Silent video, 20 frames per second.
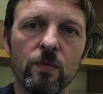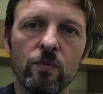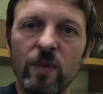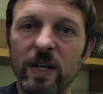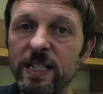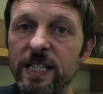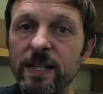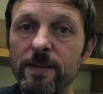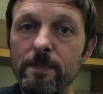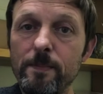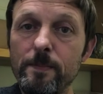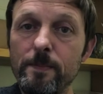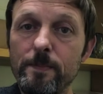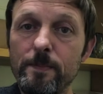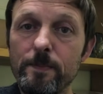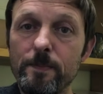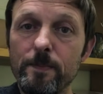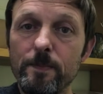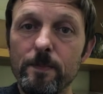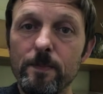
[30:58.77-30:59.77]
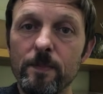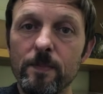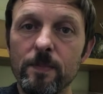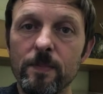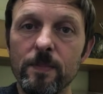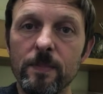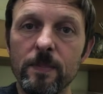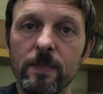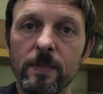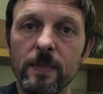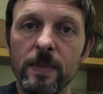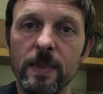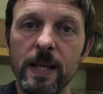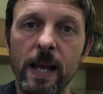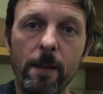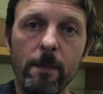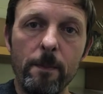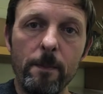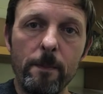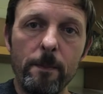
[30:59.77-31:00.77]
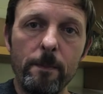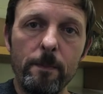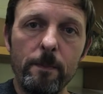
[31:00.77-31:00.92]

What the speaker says: "Ready?" "Yep."